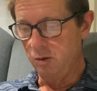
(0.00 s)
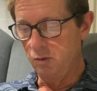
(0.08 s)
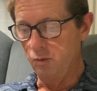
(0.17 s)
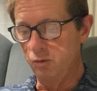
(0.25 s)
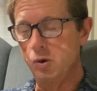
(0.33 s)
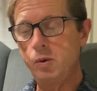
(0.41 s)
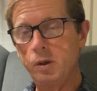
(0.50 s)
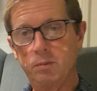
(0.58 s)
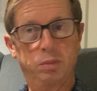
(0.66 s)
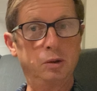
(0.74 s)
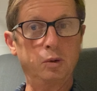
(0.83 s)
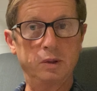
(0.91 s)
Ruin
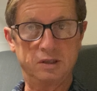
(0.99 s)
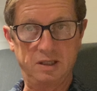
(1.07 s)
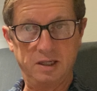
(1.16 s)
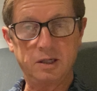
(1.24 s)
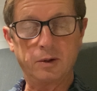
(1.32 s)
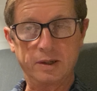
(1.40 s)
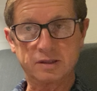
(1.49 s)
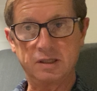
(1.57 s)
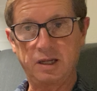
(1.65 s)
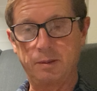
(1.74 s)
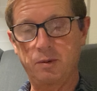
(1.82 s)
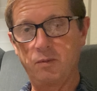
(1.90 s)
Blue is an interesting
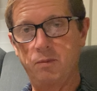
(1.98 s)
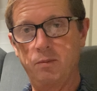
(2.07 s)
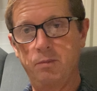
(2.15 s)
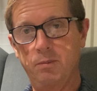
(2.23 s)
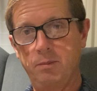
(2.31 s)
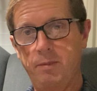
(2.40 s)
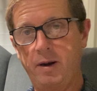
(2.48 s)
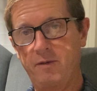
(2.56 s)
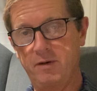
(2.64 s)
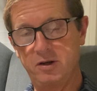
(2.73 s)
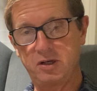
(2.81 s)
type of beverage.